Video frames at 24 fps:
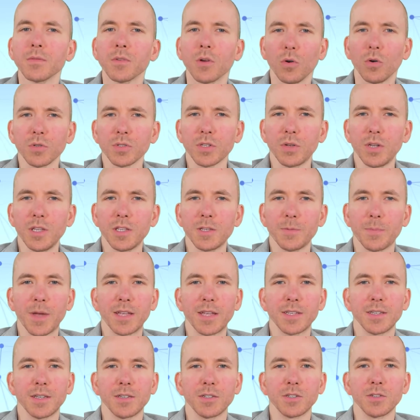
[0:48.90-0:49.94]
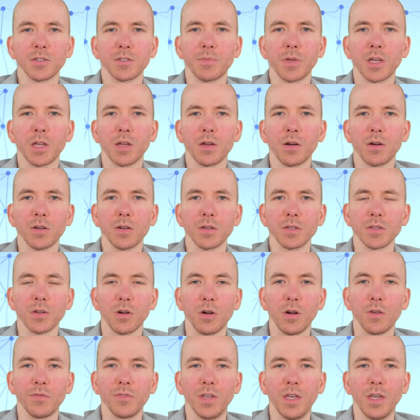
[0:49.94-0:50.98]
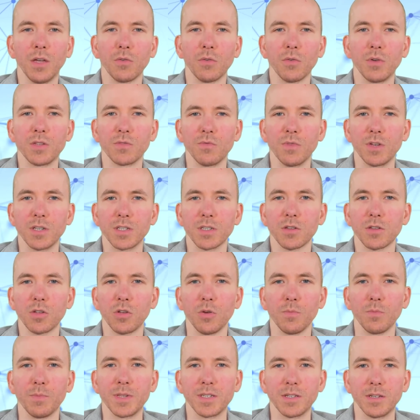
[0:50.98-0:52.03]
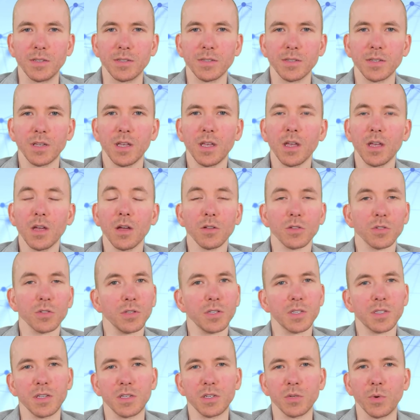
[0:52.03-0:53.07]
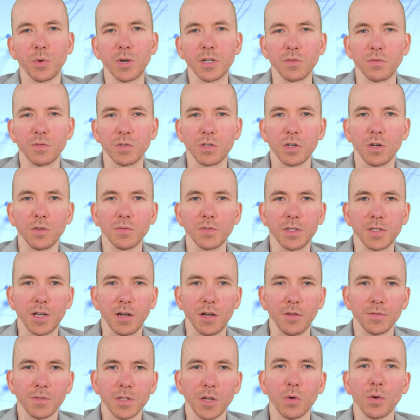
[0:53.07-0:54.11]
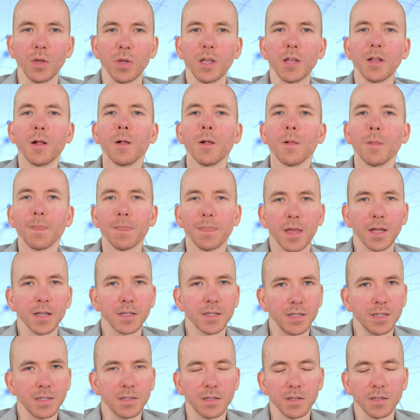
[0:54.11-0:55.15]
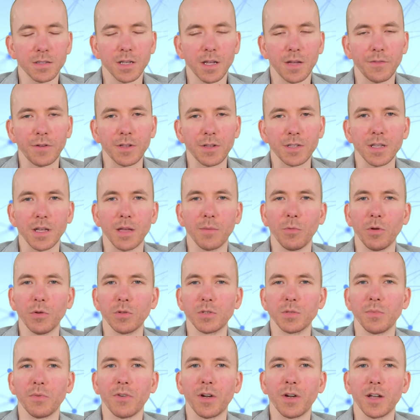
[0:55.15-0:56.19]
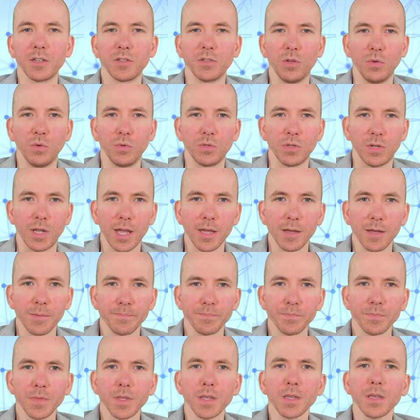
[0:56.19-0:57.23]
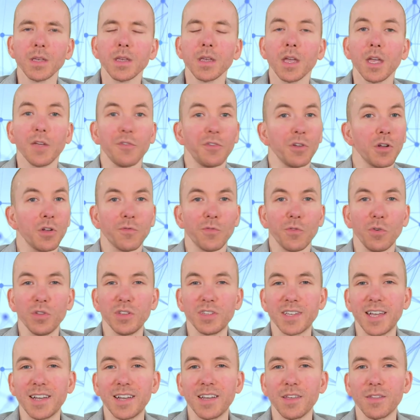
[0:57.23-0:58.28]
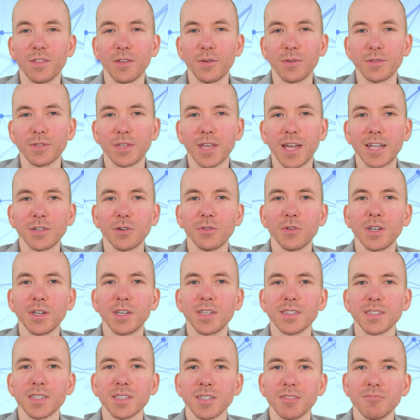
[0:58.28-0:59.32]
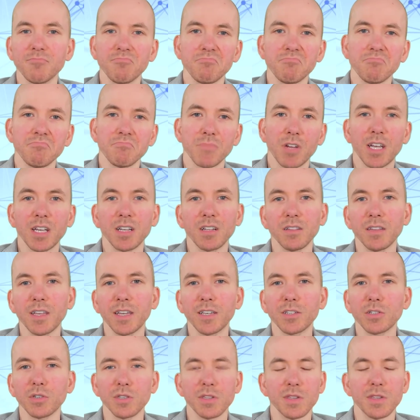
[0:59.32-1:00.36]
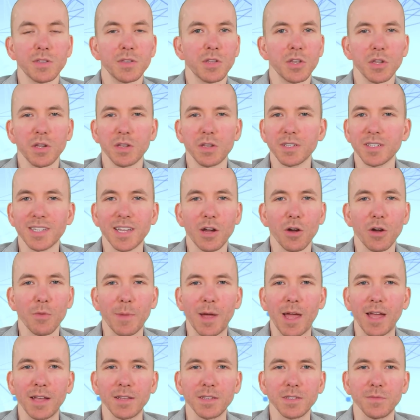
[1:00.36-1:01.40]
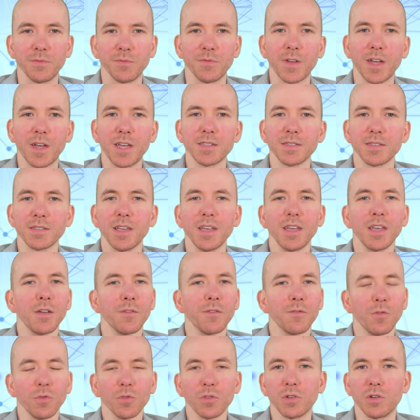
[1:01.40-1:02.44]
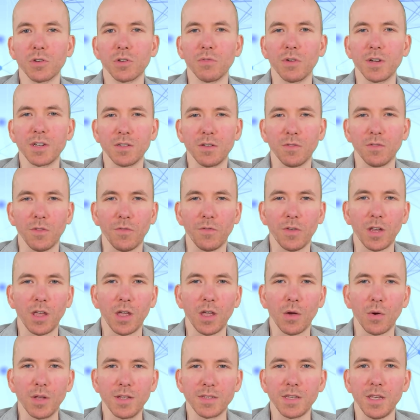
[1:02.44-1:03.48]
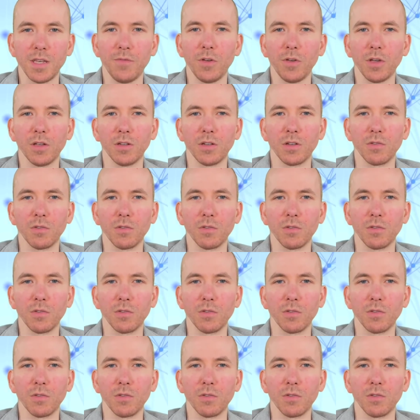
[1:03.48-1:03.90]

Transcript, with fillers: also need to pay attention because of the increased risk to your business until this situation resolves itself. So that is the service I'm going to provide to you today. If you don't fall into any of those categories, well, then just stare at my handsome face for the duration of the video and see if you can